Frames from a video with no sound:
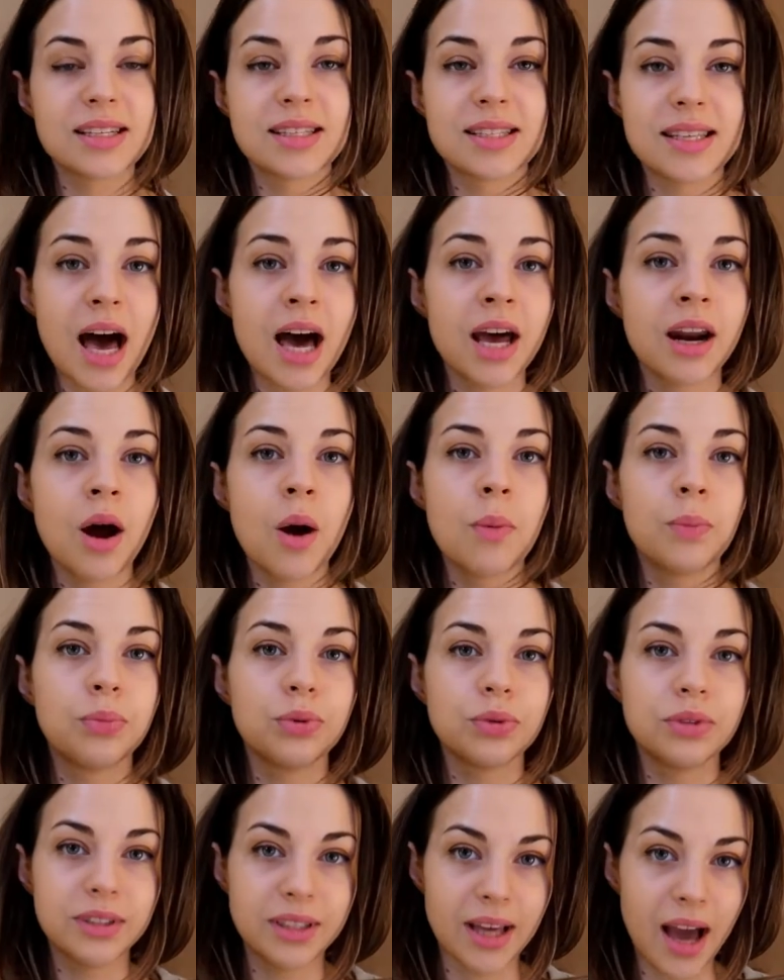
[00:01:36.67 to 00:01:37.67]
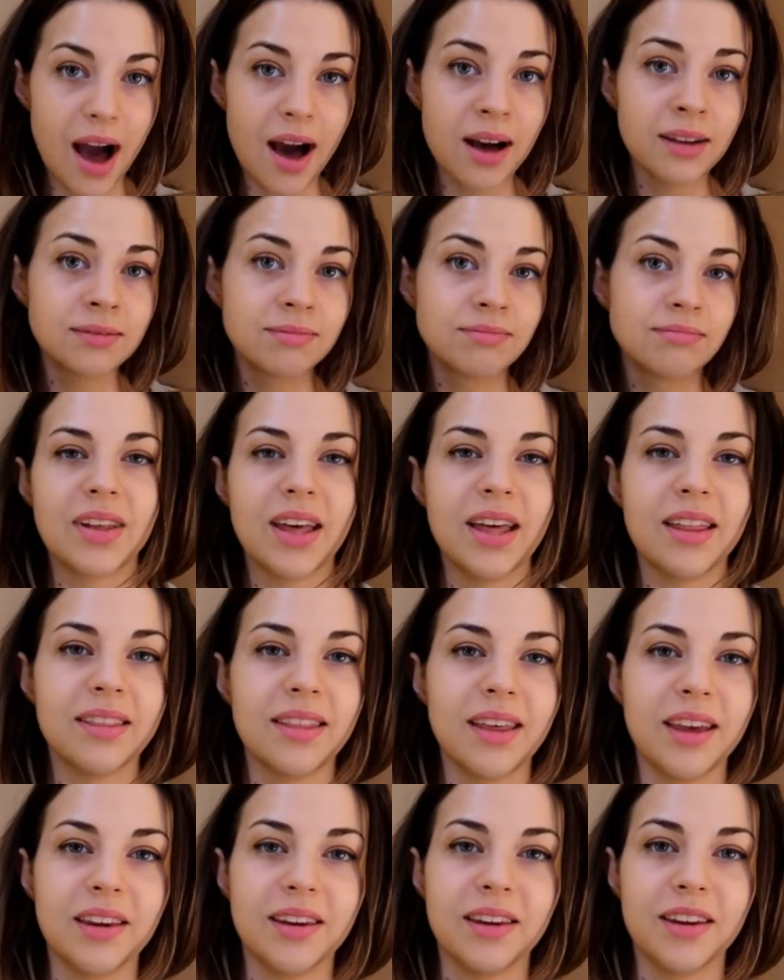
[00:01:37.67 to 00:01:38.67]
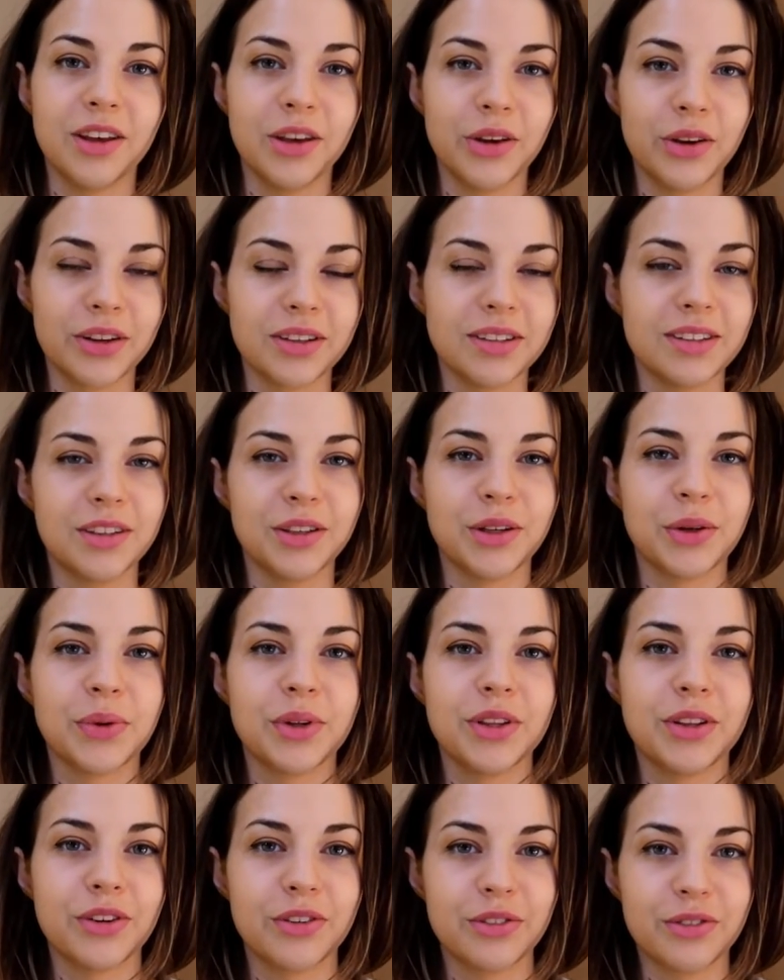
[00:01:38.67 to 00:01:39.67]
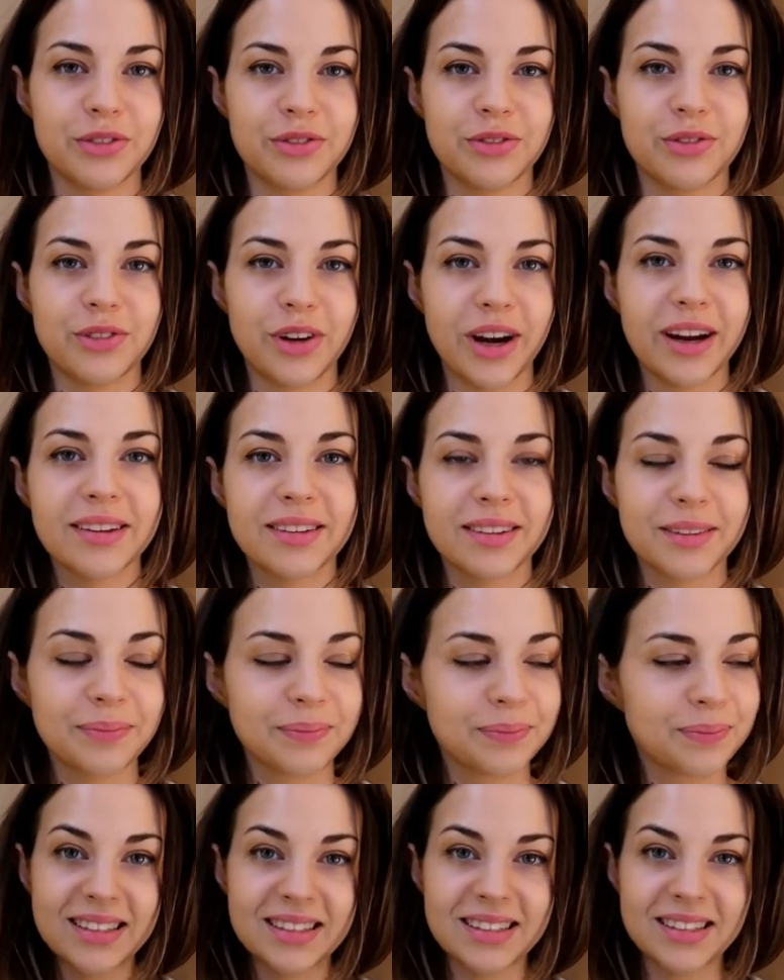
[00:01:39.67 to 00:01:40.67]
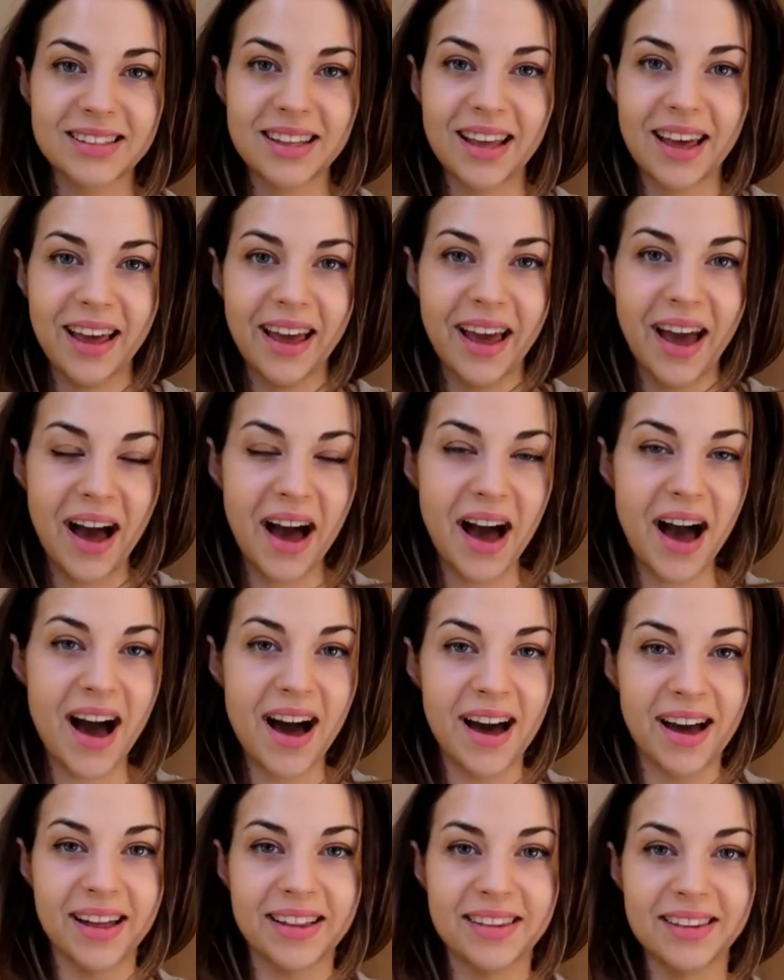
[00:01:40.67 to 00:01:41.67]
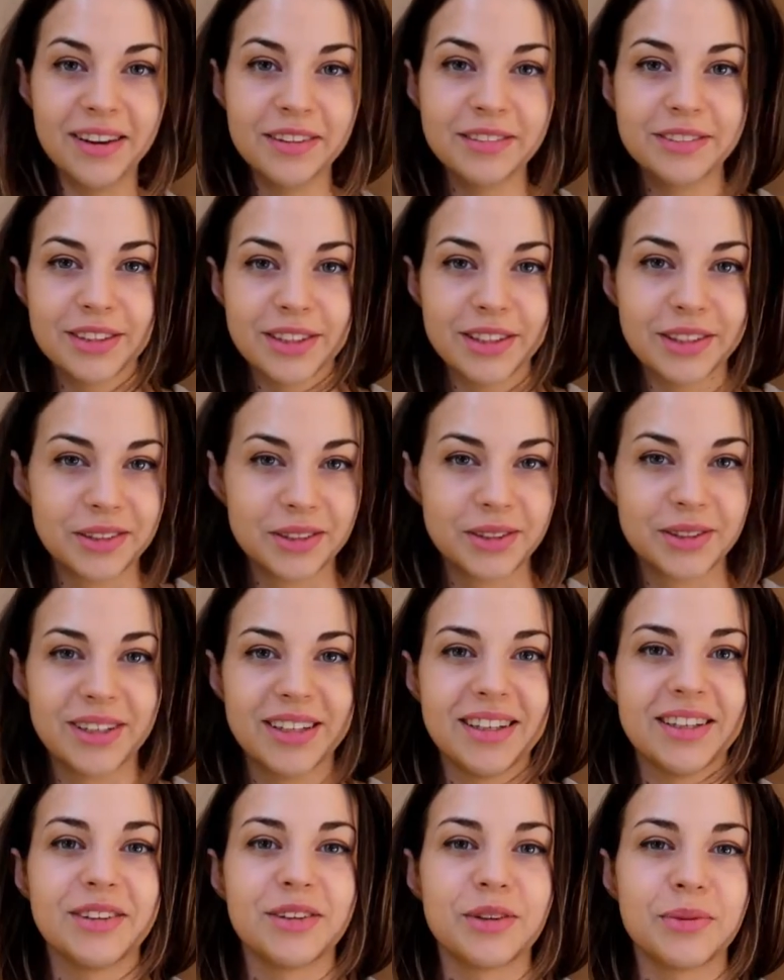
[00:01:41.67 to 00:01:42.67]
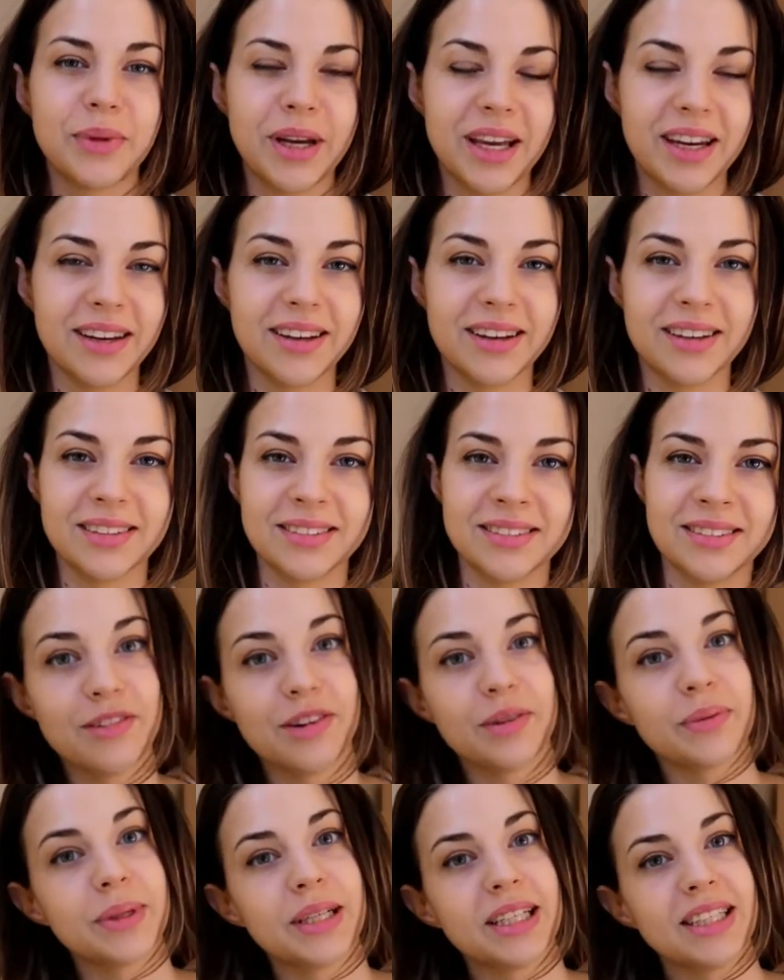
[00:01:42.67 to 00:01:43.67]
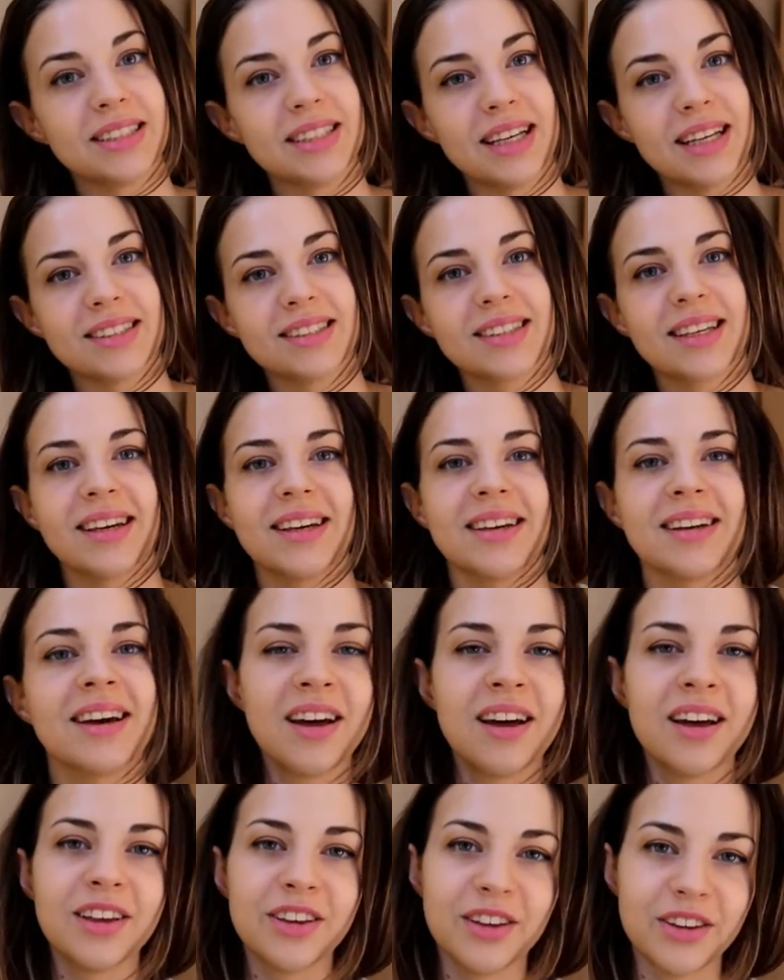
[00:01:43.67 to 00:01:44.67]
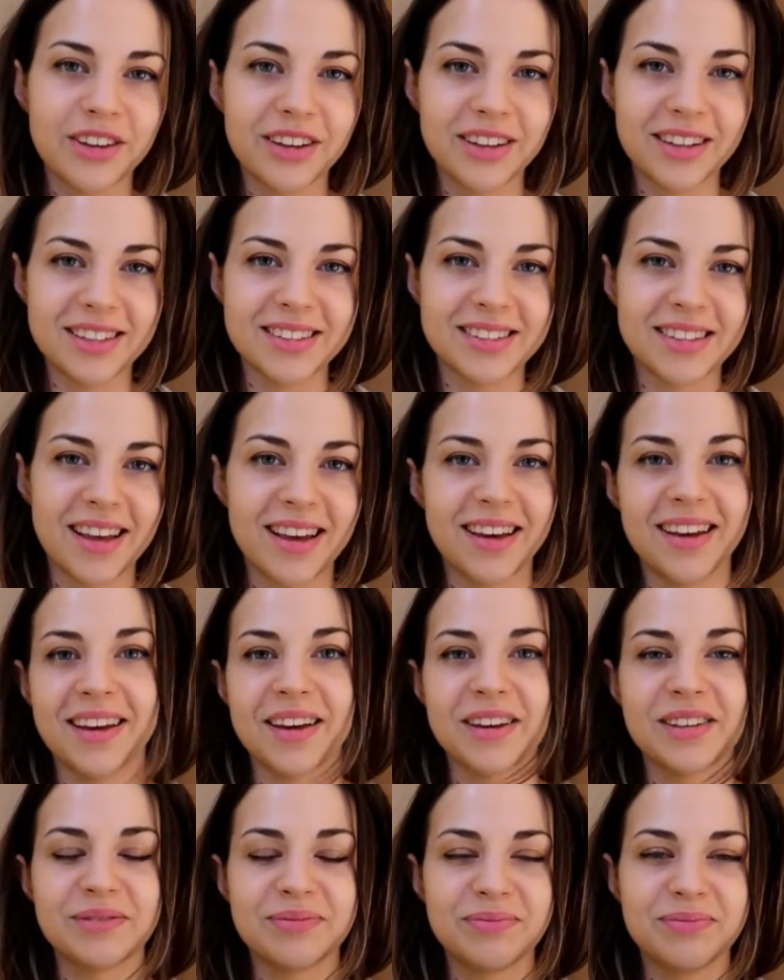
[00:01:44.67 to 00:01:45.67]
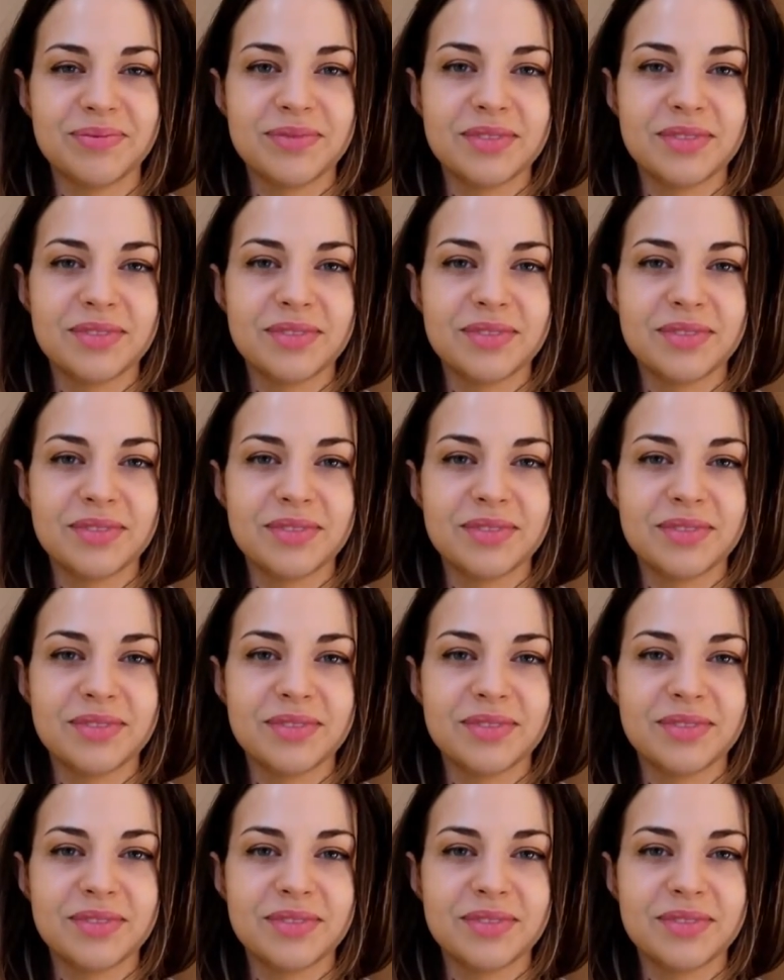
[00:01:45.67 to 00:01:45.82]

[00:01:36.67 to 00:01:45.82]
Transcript: S-ar putea, and then you continue with your phrase. To say I love you in Romanian, everybody's asking, you're gonna say